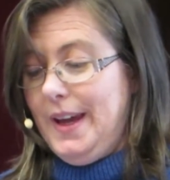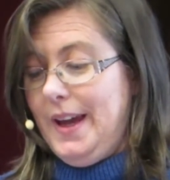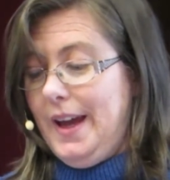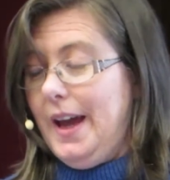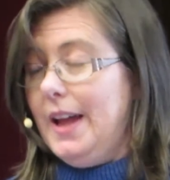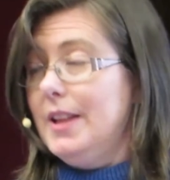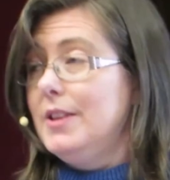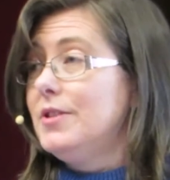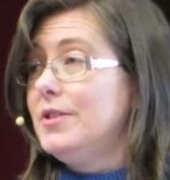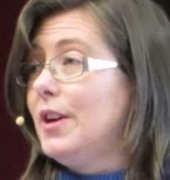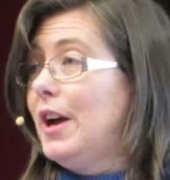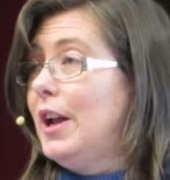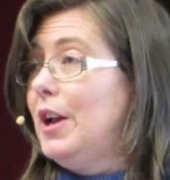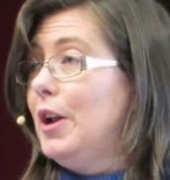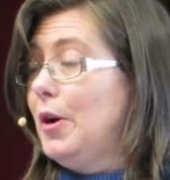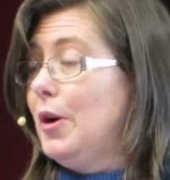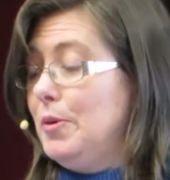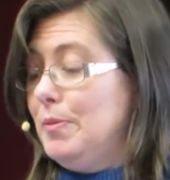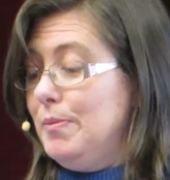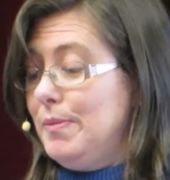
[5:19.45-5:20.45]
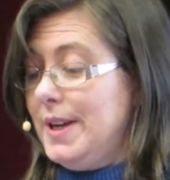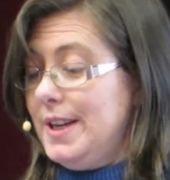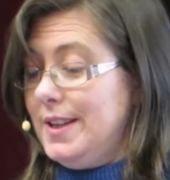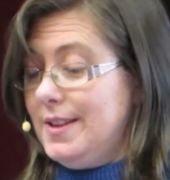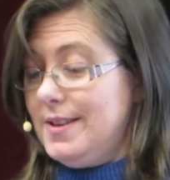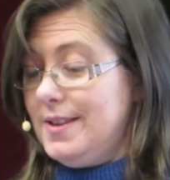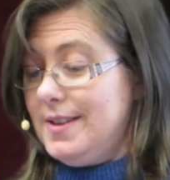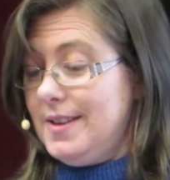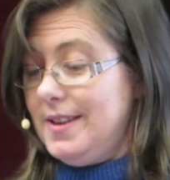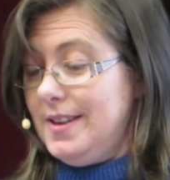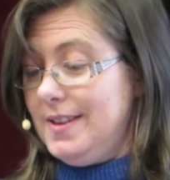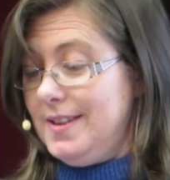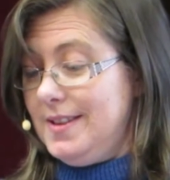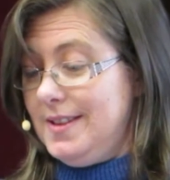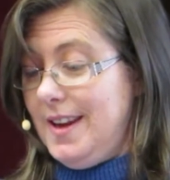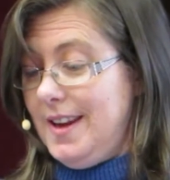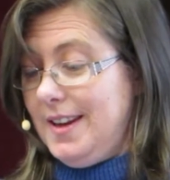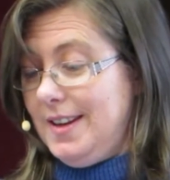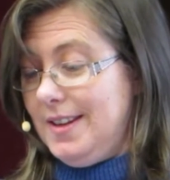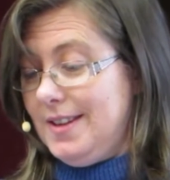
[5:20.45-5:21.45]
And Siloam means
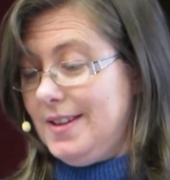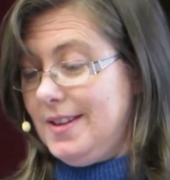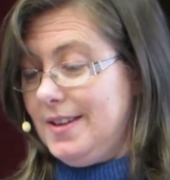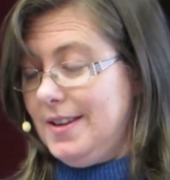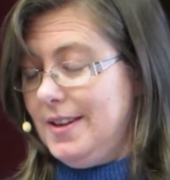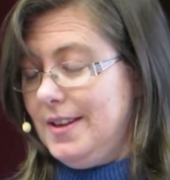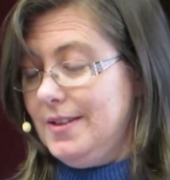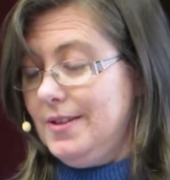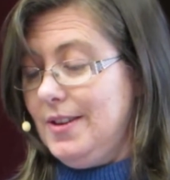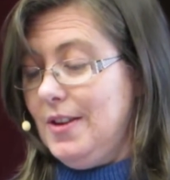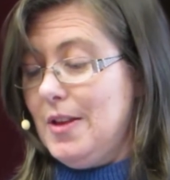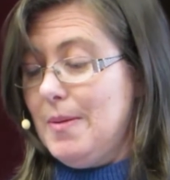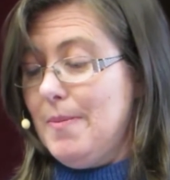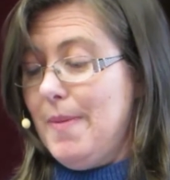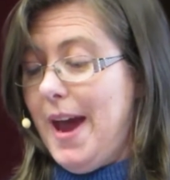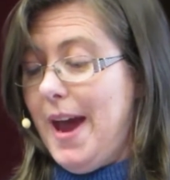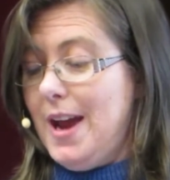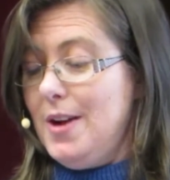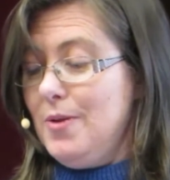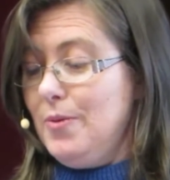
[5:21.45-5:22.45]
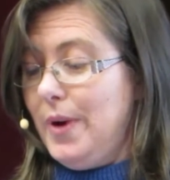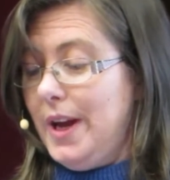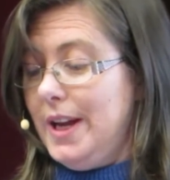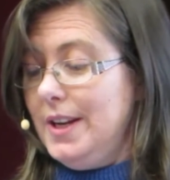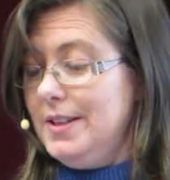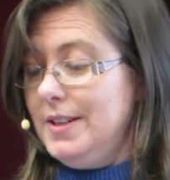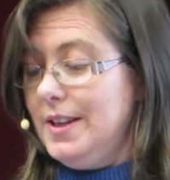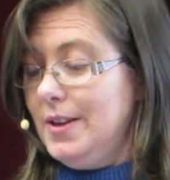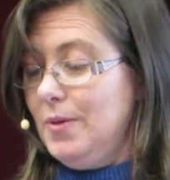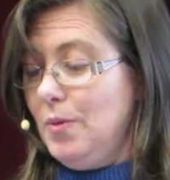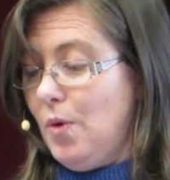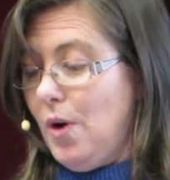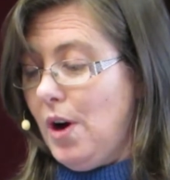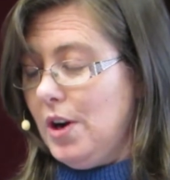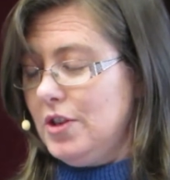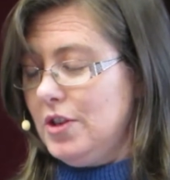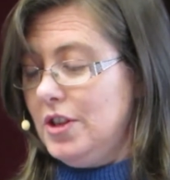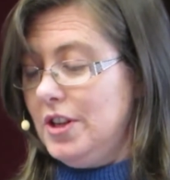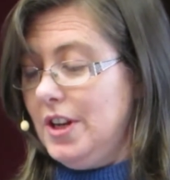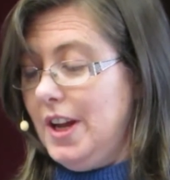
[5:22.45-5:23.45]
sent. So the man went and
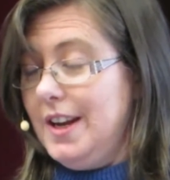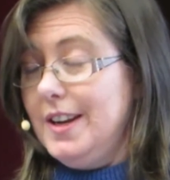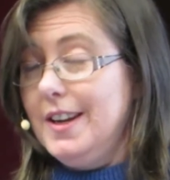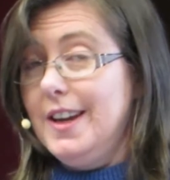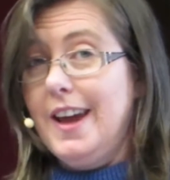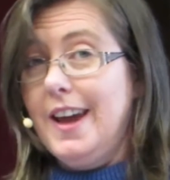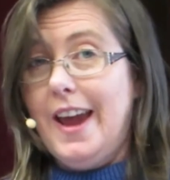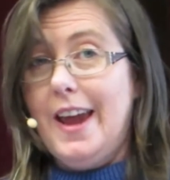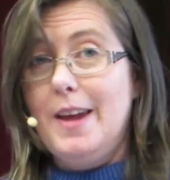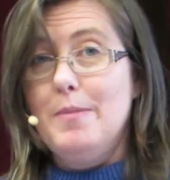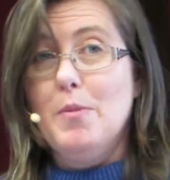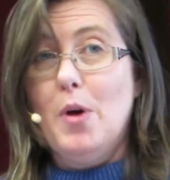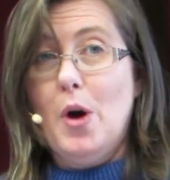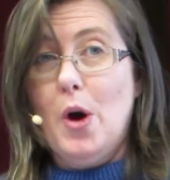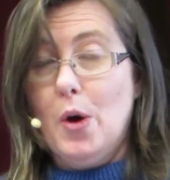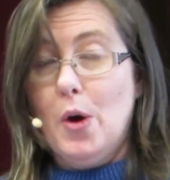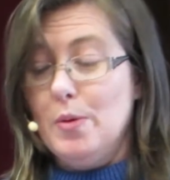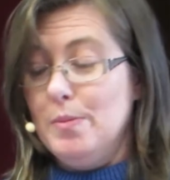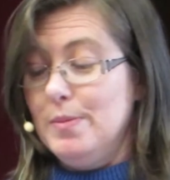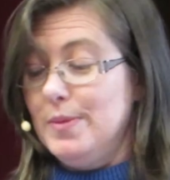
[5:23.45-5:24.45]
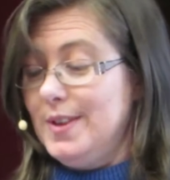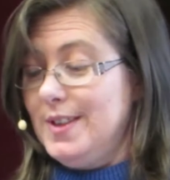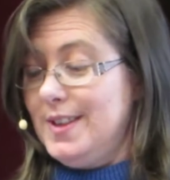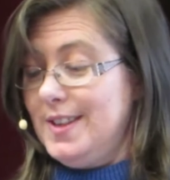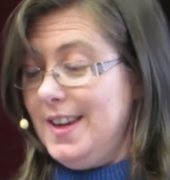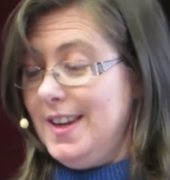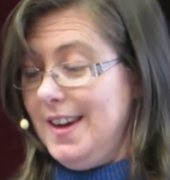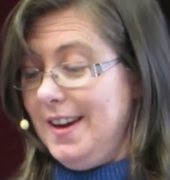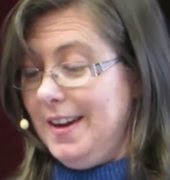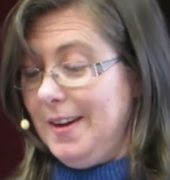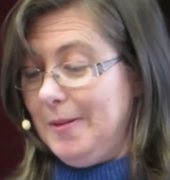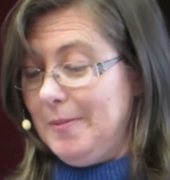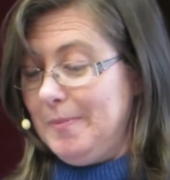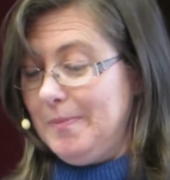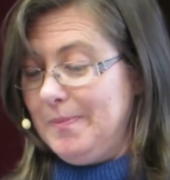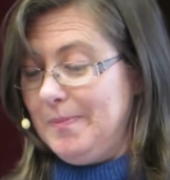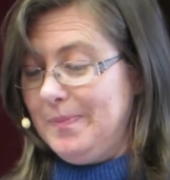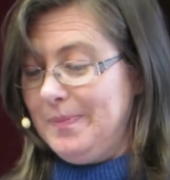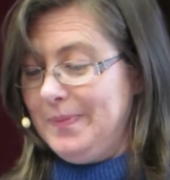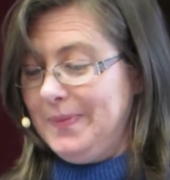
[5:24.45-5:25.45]
washed and came home seeing.
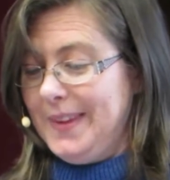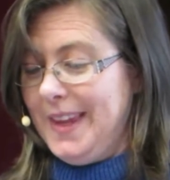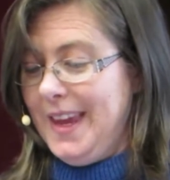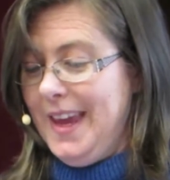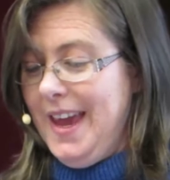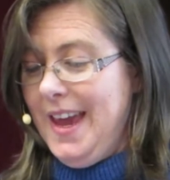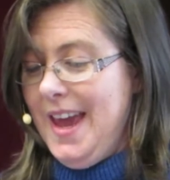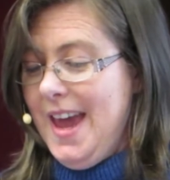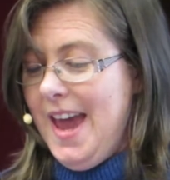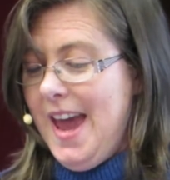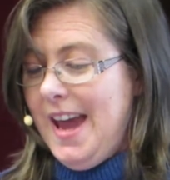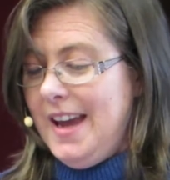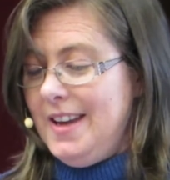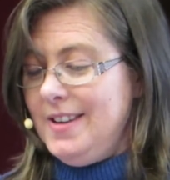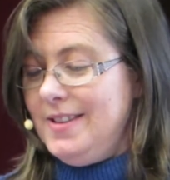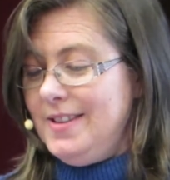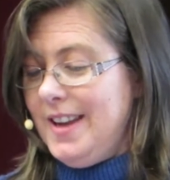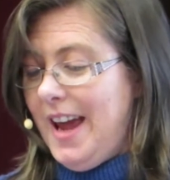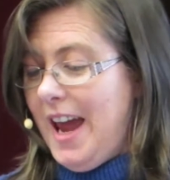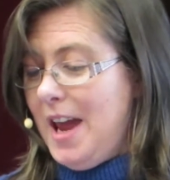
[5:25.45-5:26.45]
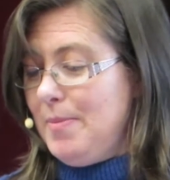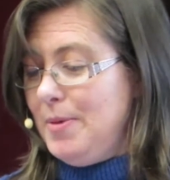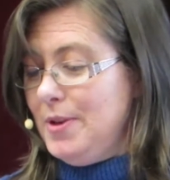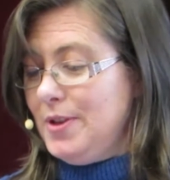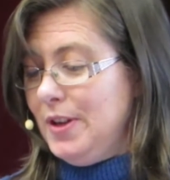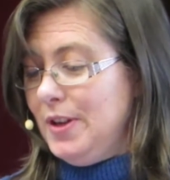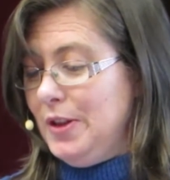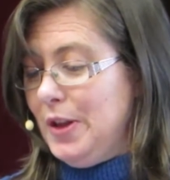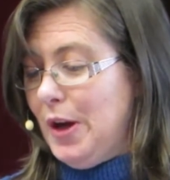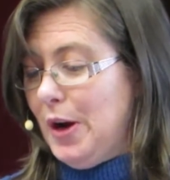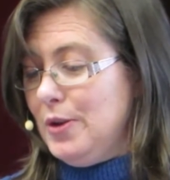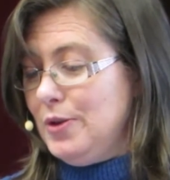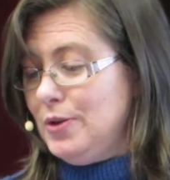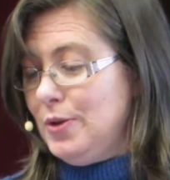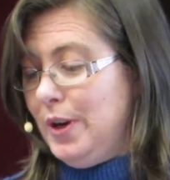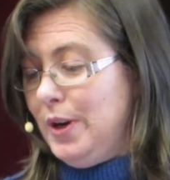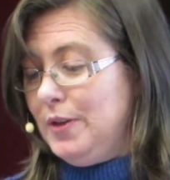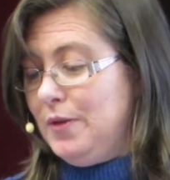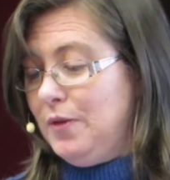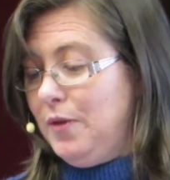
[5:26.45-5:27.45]
His neighbors and those
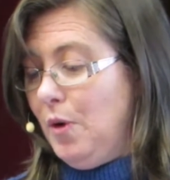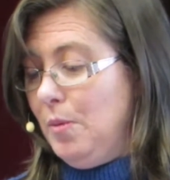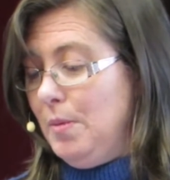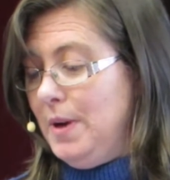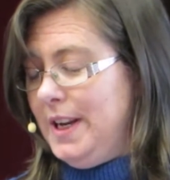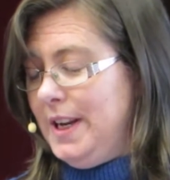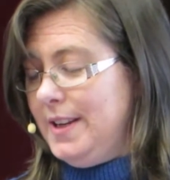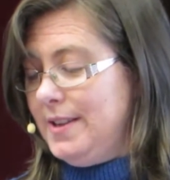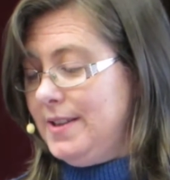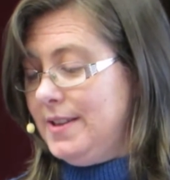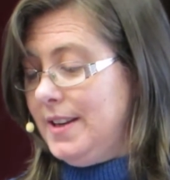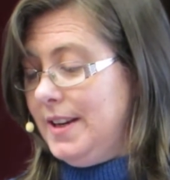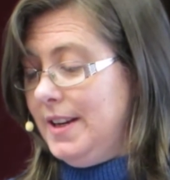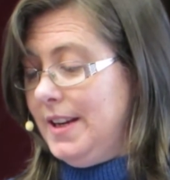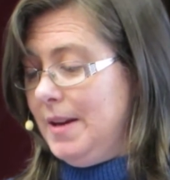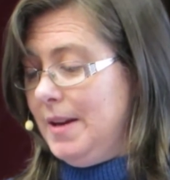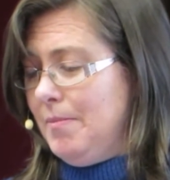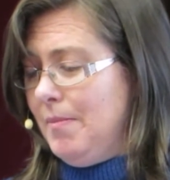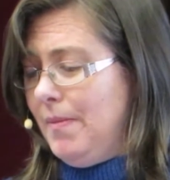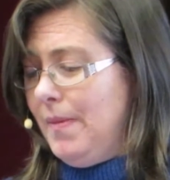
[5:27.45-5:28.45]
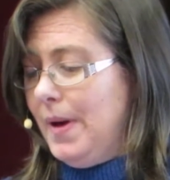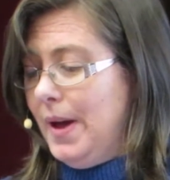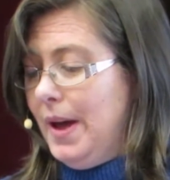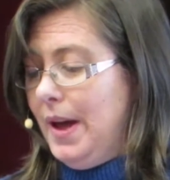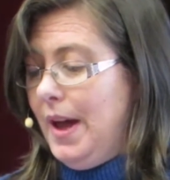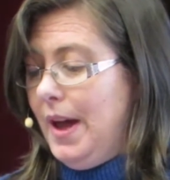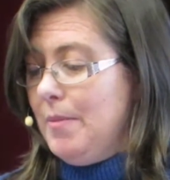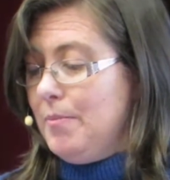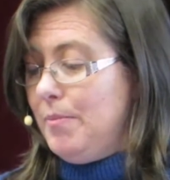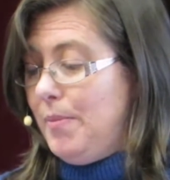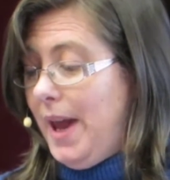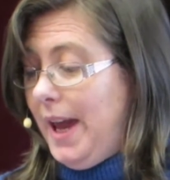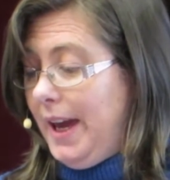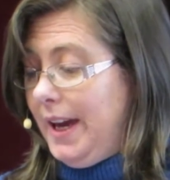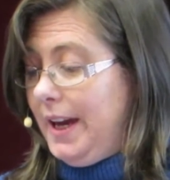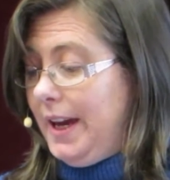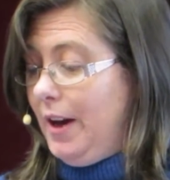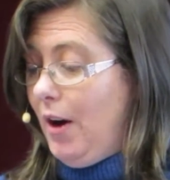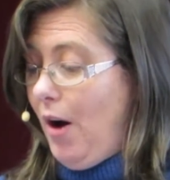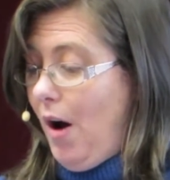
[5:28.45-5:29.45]
who had formerly seen him
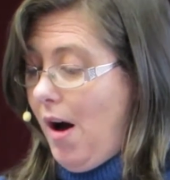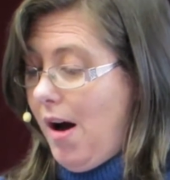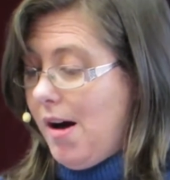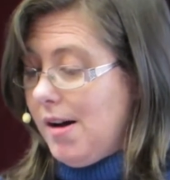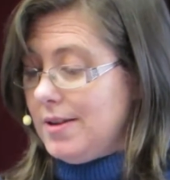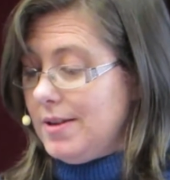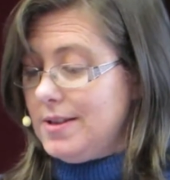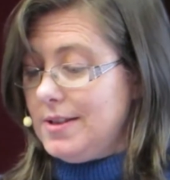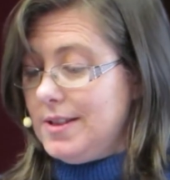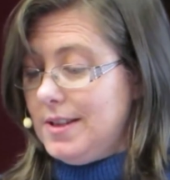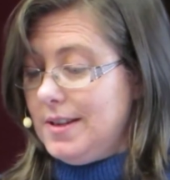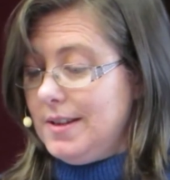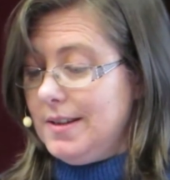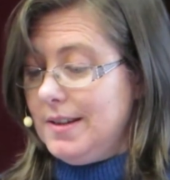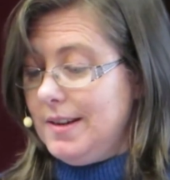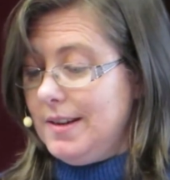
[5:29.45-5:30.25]
begging asked,